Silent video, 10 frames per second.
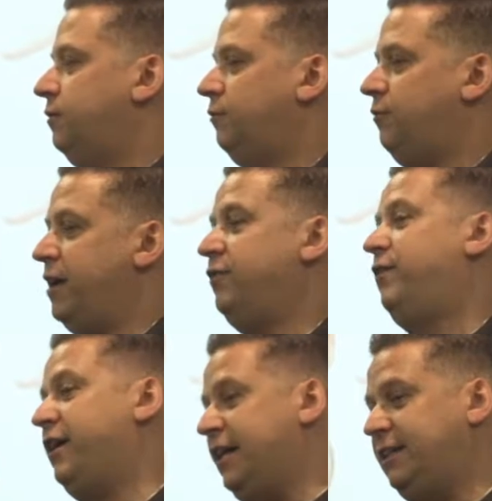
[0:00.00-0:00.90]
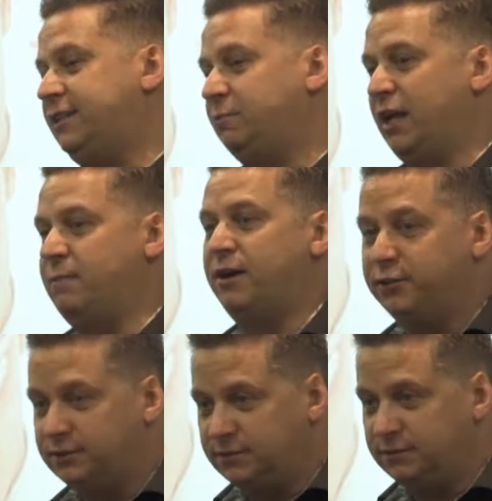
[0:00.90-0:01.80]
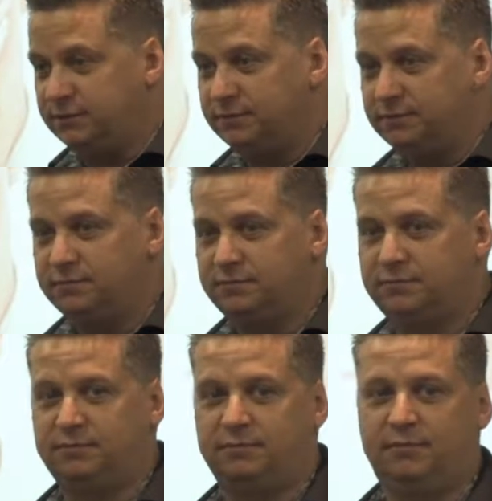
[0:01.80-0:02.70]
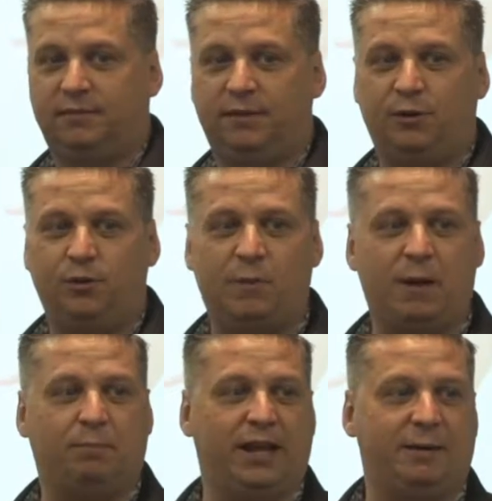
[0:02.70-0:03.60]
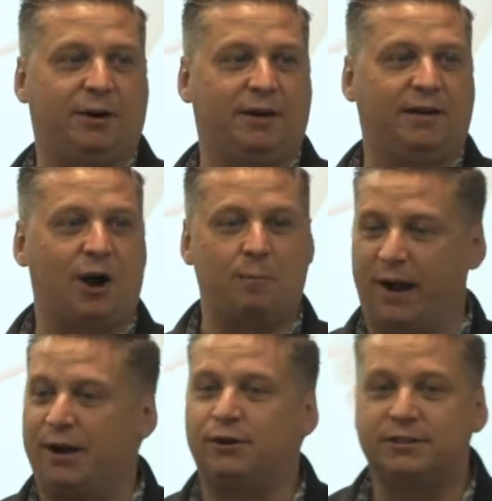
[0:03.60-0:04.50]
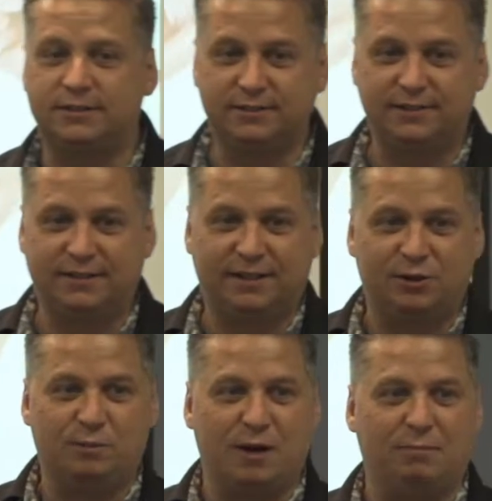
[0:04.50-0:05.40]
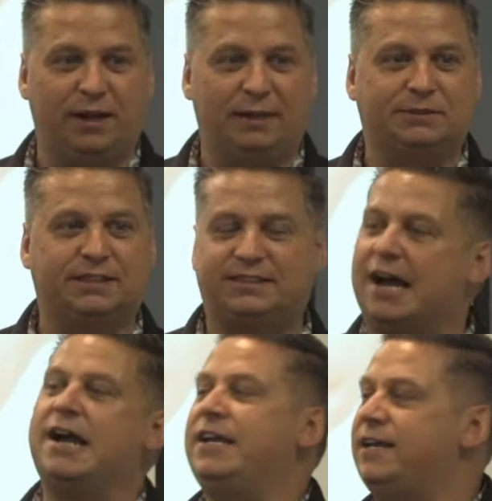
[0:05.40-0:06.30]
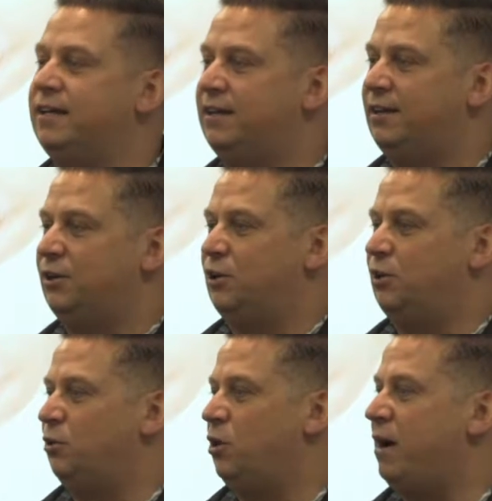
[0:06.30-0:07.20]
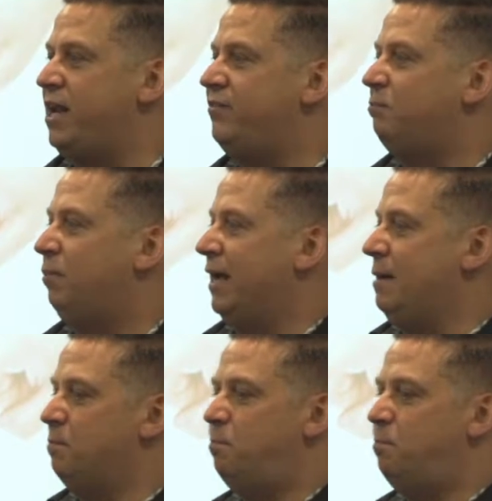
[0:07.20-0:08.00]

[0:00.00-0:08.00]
find it very easy to blame others? We might blame our parents, might blame society, we might even blame